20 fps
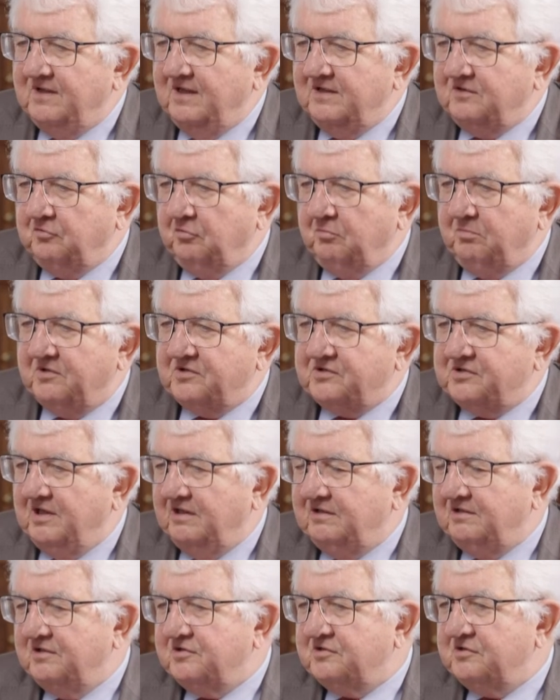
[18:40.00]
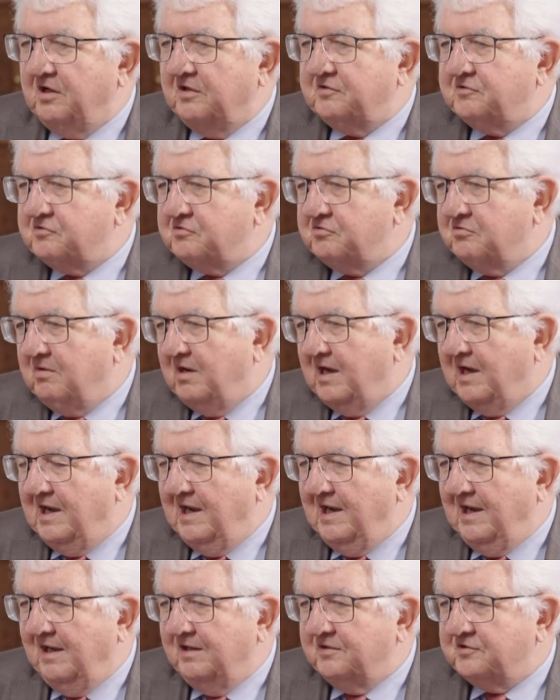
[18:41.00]
2% is not too
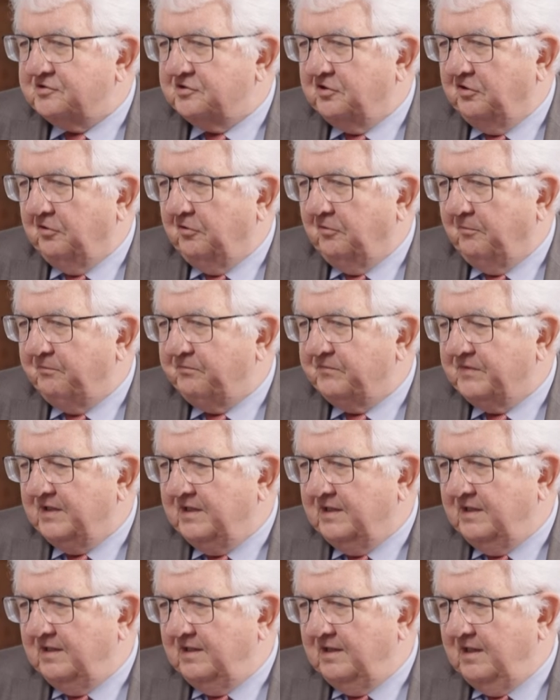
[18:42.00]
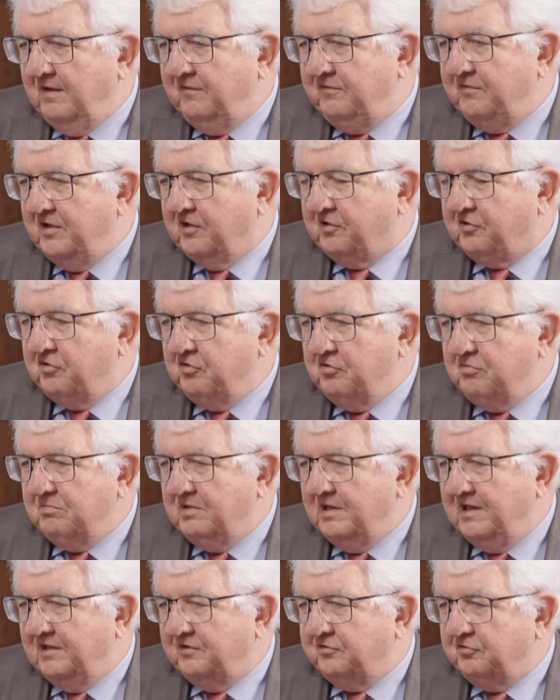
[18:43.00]
high, so if you
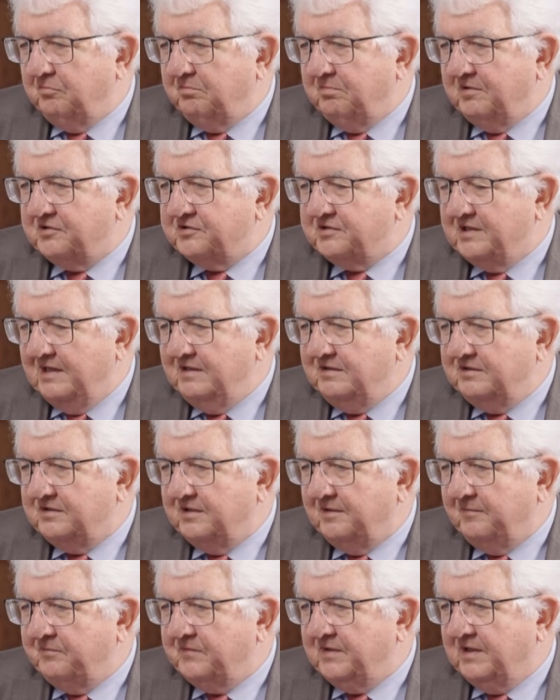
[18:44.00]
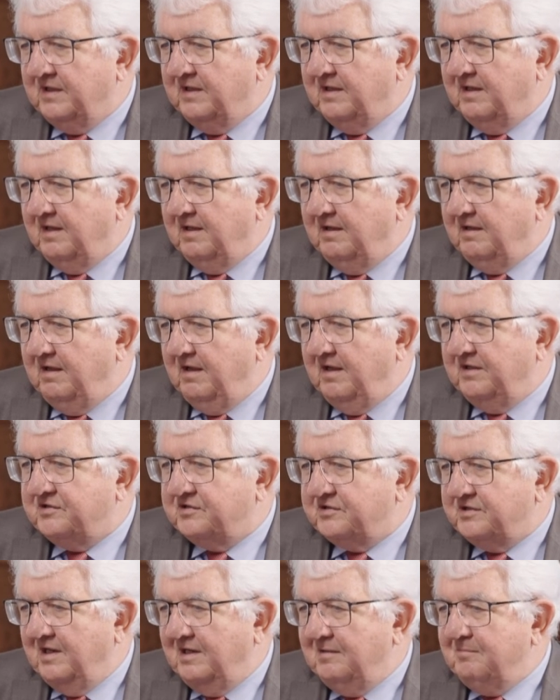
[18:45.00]
accumulate 2%, it
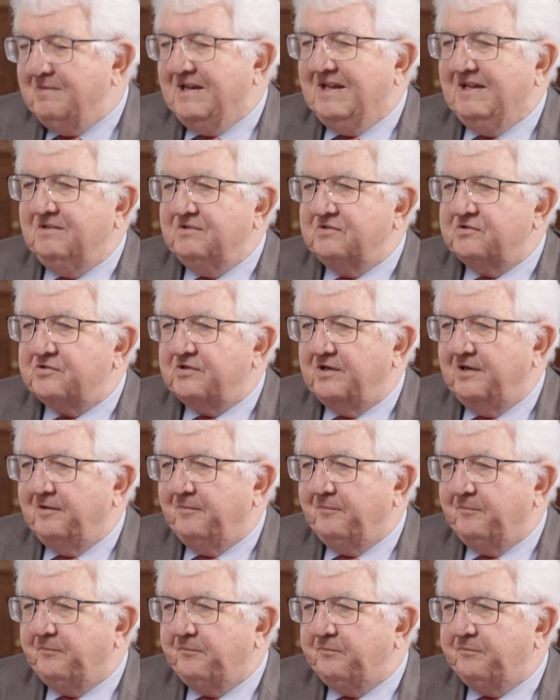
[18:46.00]
still means a